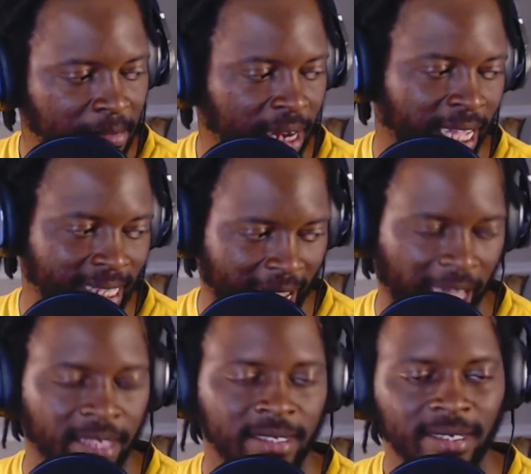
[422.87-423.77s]
Like
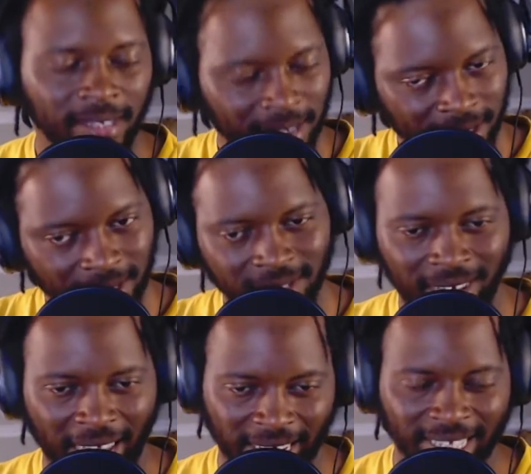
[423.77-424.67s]
that.
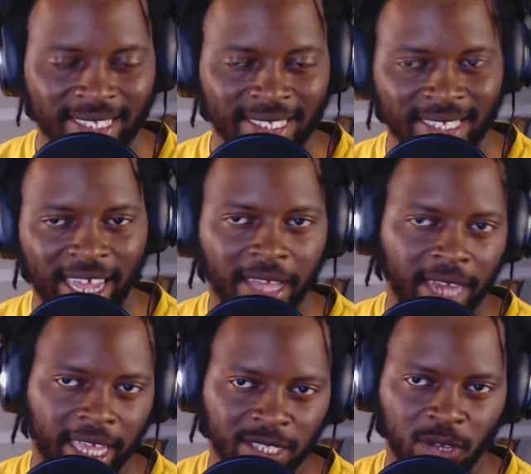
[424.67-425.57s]
Like, listen to that.
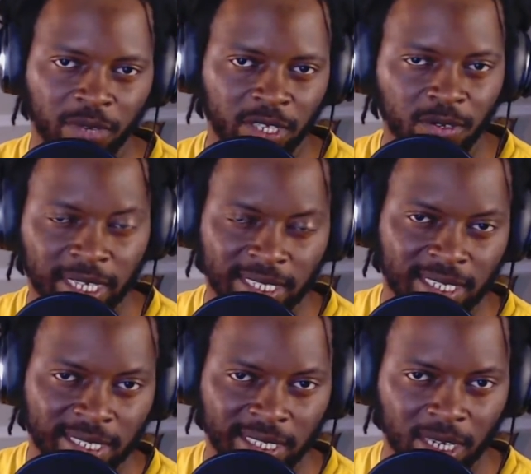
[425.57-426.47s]
Like, so when you listen to
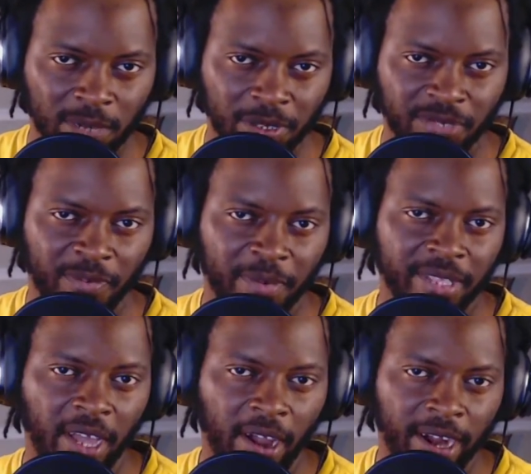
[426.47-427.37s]
syllables from other
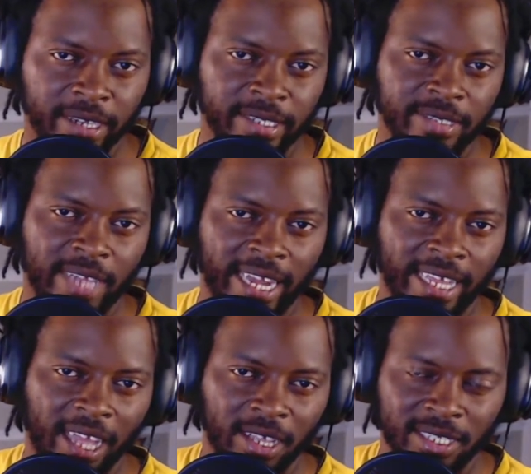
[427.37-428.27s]
artists, you gotta
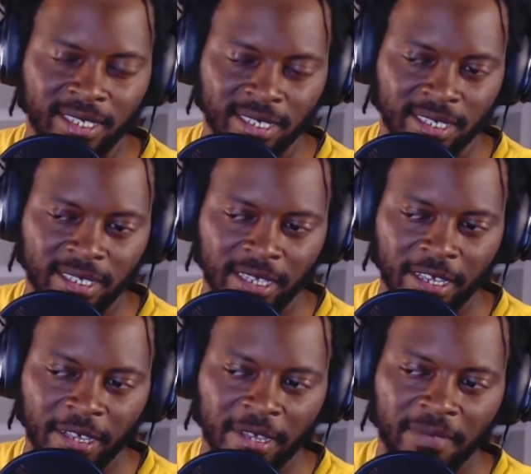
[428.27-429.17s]
actually,
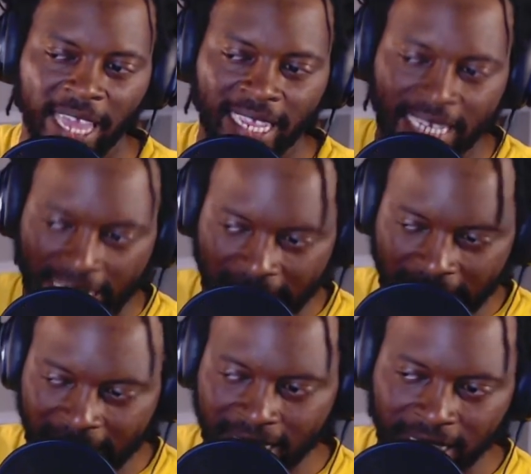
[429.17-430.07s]
like,
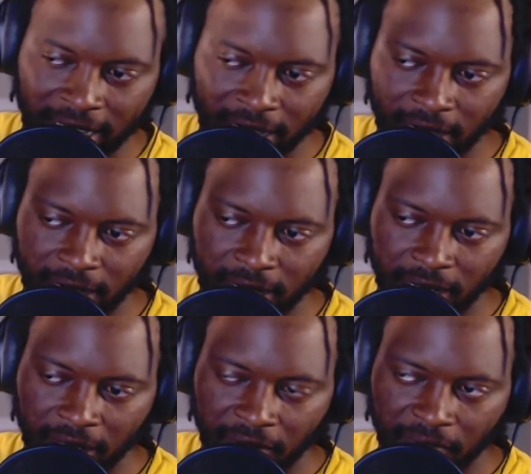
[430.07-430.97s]
listen.
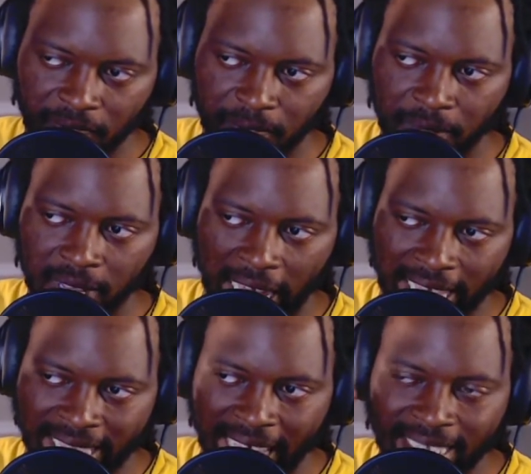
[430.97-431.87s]
Like,
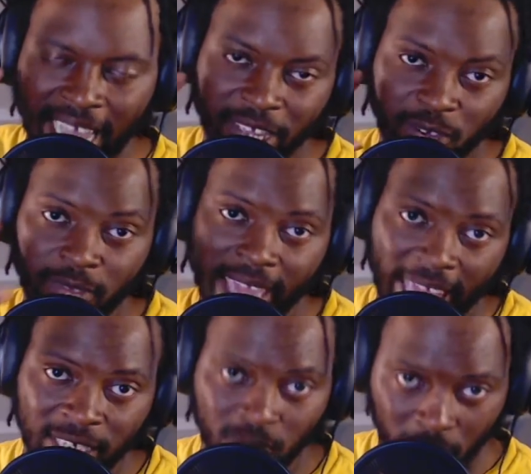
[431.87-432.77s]
that's how you
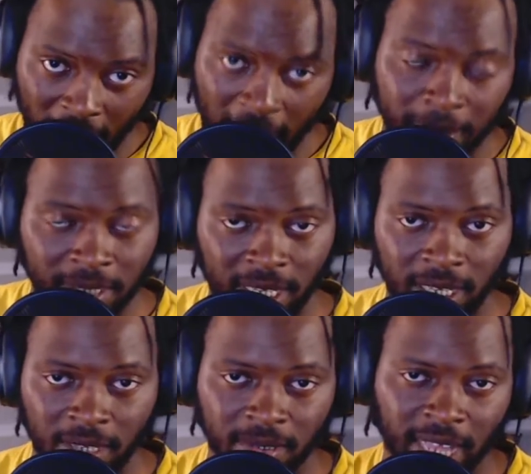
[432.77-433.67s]
catch rhyme
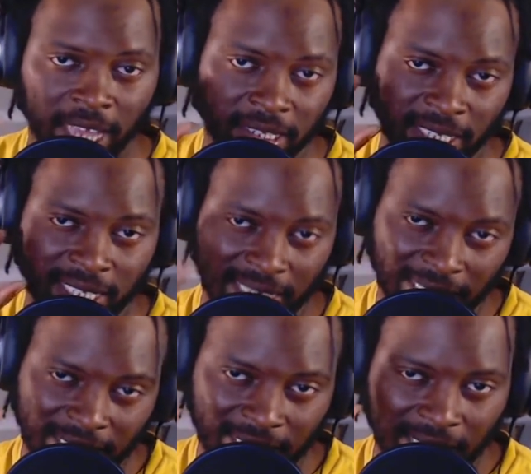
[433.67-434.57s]
schemes. Like, just
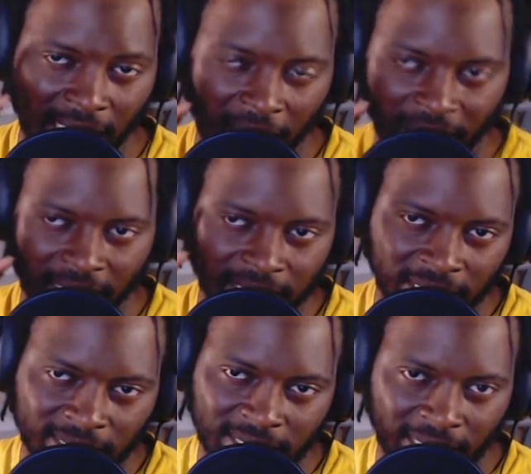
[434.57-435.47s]
listen to how they
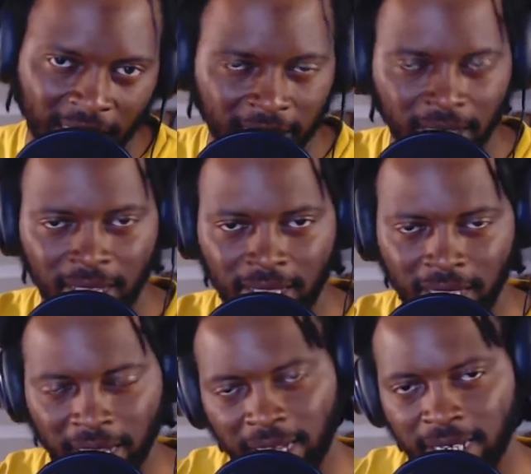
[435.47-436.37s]
enunciate the
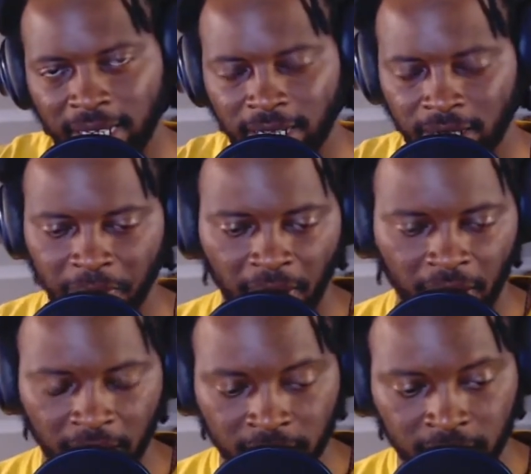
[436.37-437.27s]
ending of the
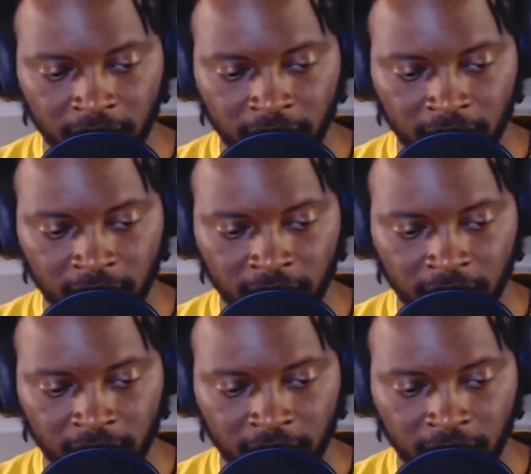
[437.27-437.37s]
bars.